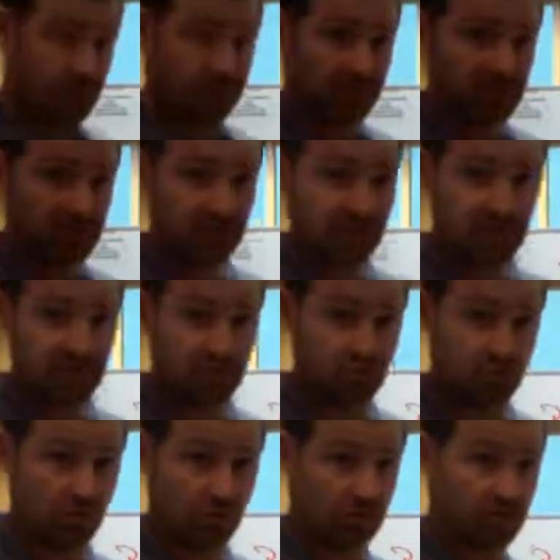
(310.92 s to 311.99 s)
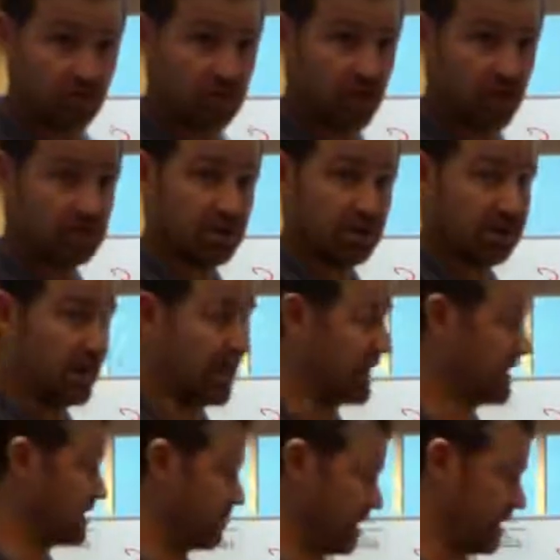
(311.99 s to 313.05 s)
this is sort of shaped
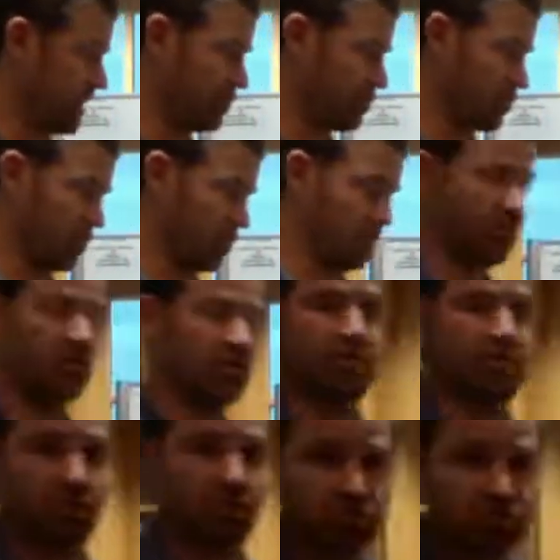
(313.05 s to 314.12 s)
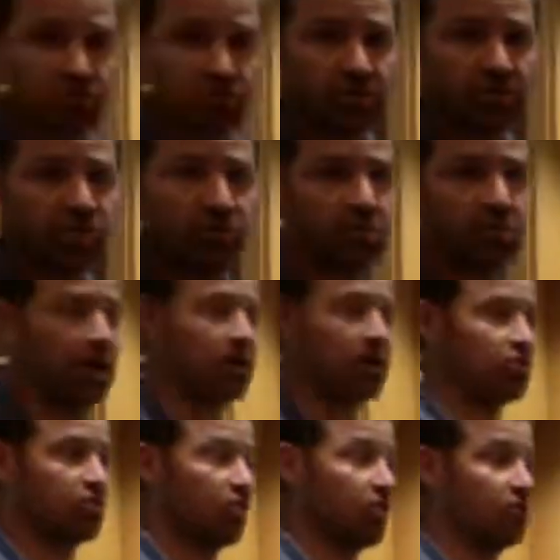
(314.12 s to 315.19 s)
like a demand curve. The marginal revenue
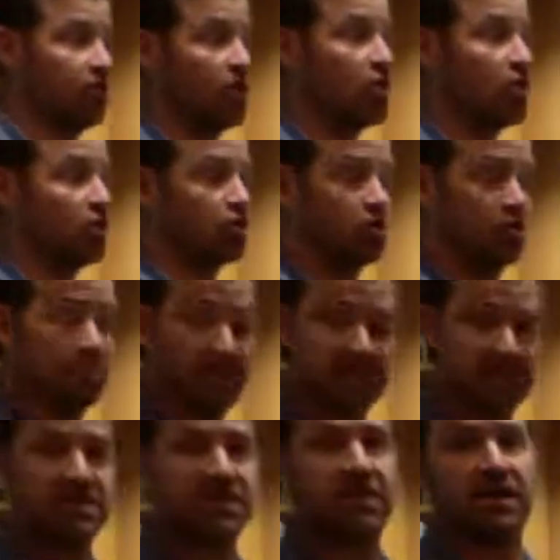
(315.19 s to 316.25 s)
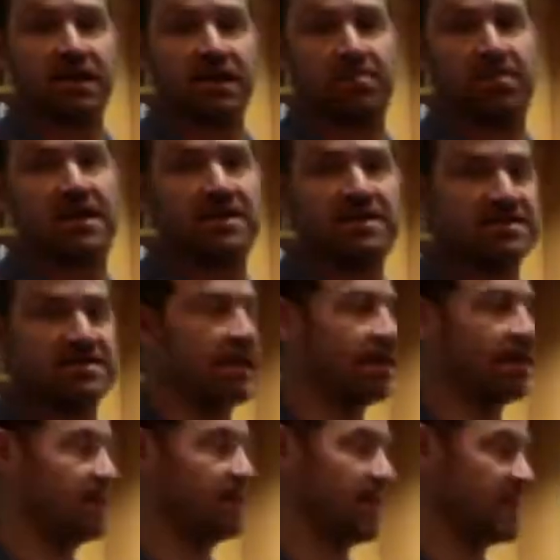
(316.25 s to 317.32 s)
product curve could basically be
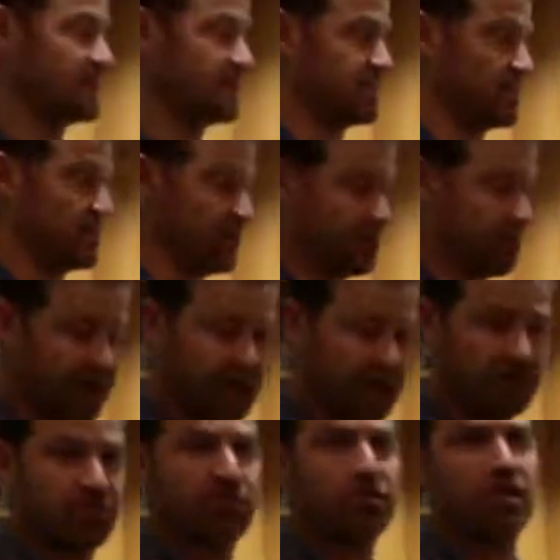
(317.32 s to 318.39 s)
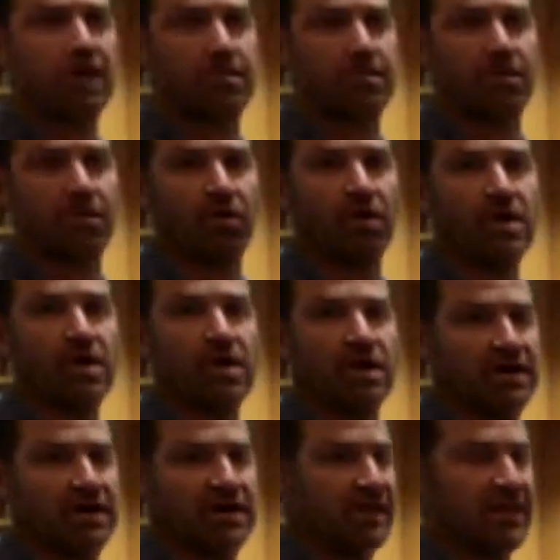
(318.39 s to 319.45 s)
stated as the demand for labor
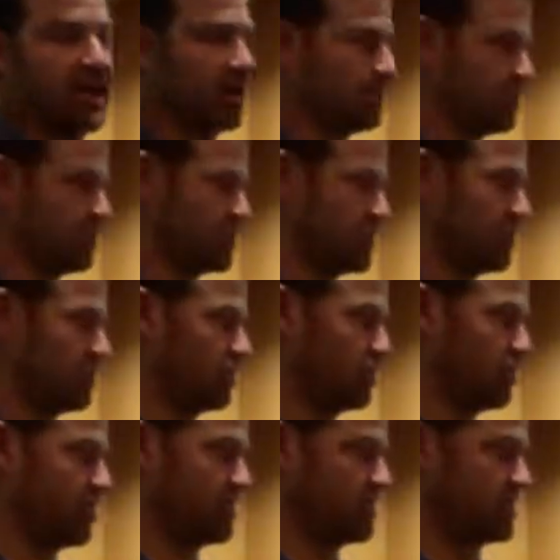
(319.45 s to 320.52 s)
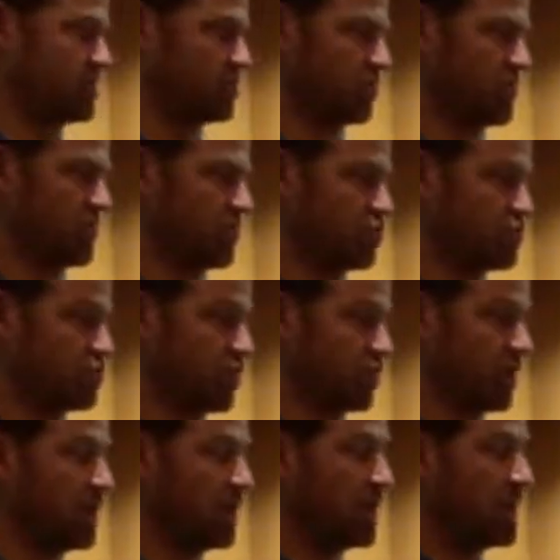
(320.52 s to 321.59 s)
in that particular business or
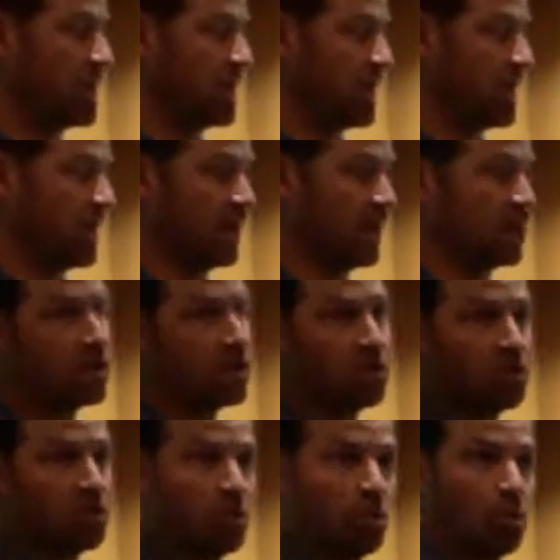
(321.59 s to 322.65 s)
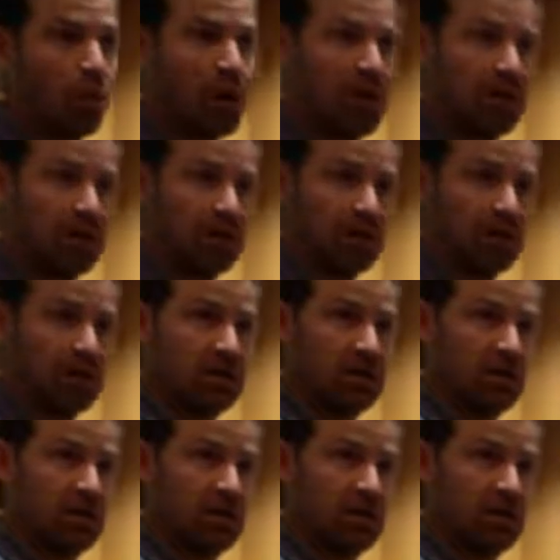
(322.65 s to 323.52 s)
industry. And while